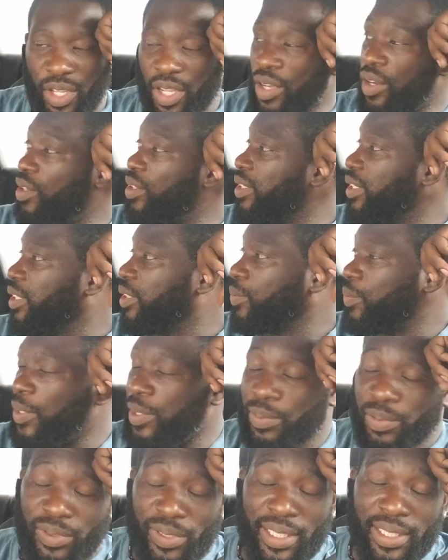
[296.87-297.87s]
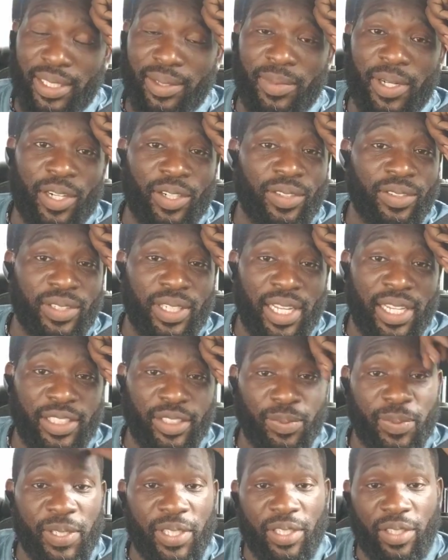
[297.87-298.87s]
on these people. I did my own lime
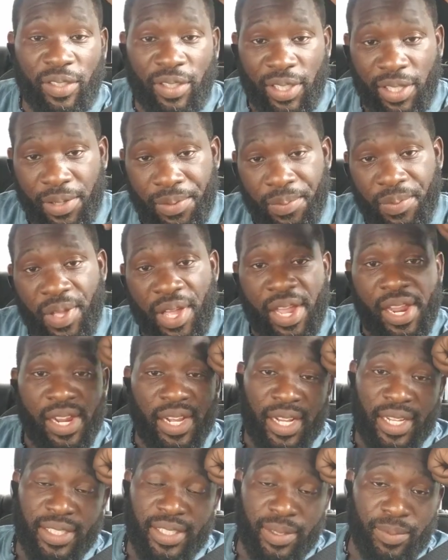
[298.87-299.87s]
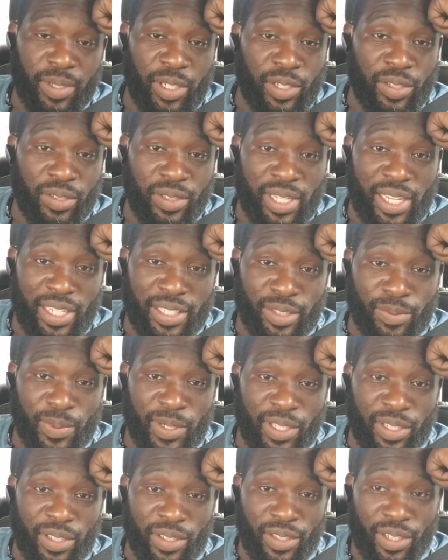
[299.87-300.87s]
spell on him. I did my own lime
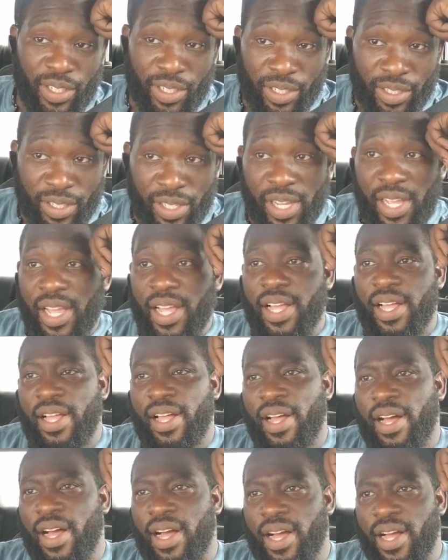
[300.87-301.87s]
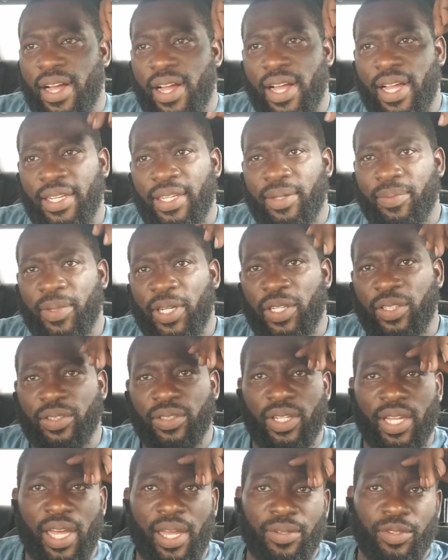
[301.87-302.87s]
spell on her. Uh, I did my
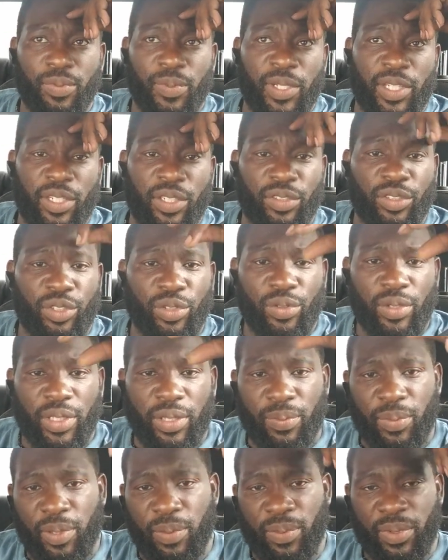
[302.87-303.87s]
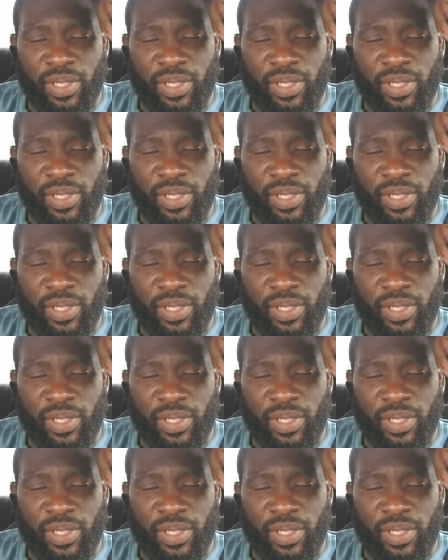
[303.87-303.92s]
own lime spell on two other people